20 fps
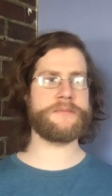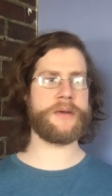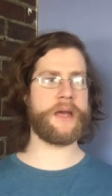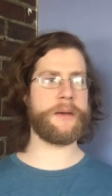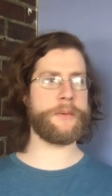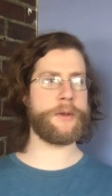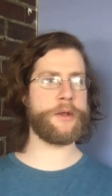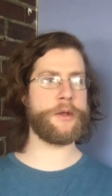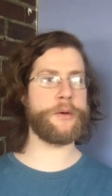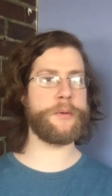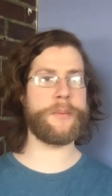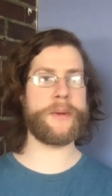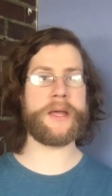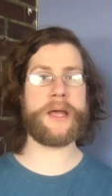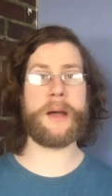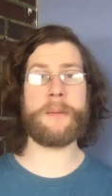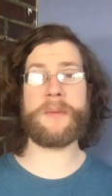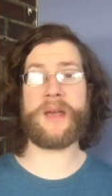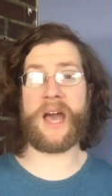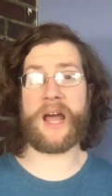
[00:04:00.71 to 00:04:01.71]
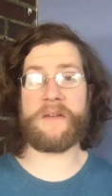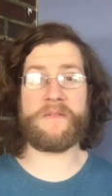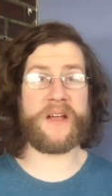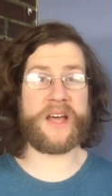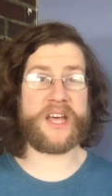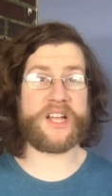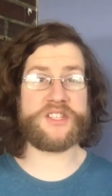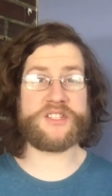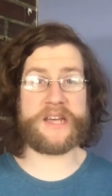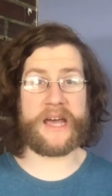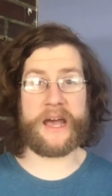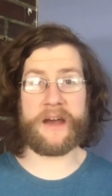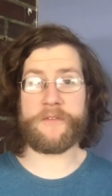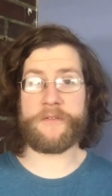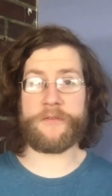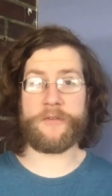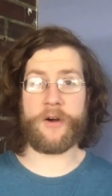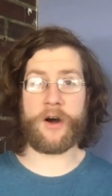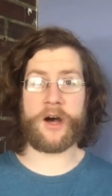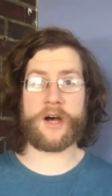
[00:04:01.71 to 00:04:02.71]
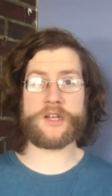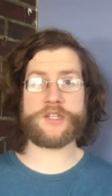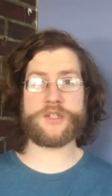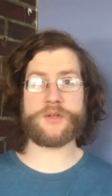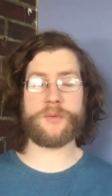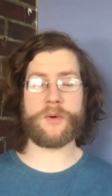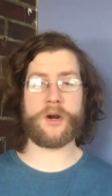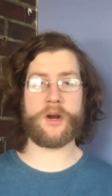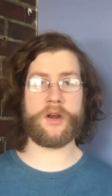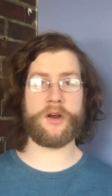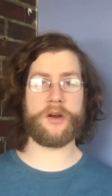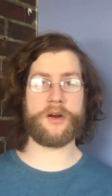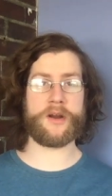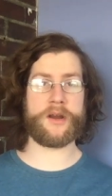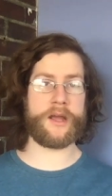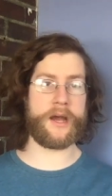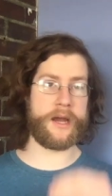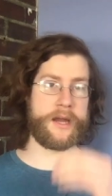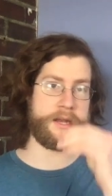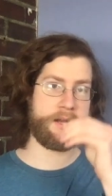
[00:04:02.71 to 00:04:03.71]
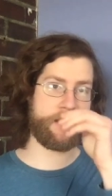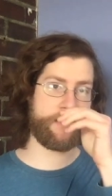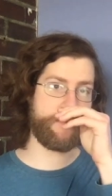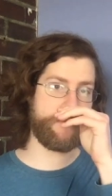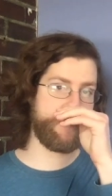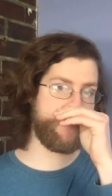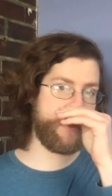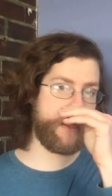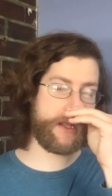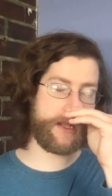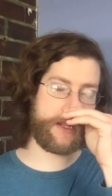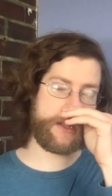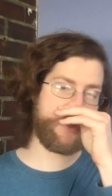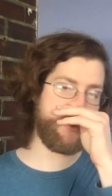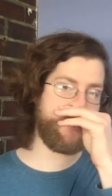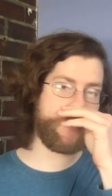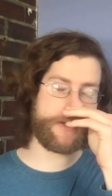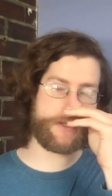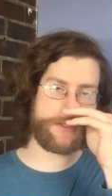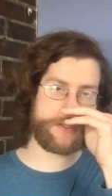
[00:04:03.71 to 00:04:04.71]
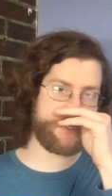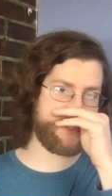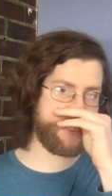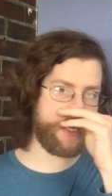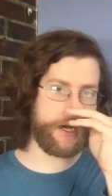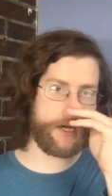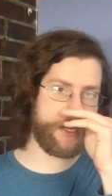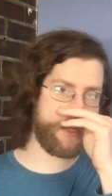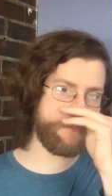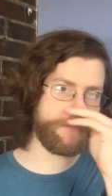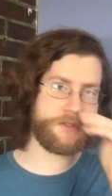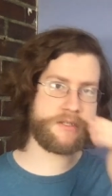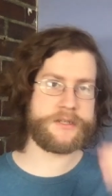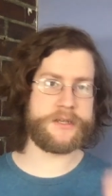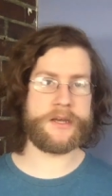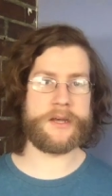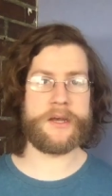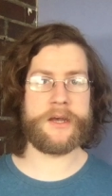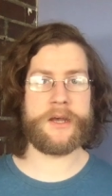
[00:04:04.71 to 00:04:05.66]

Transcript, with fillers: Maybe you become kind of like a Jack Frost where you're kind of in the winter times,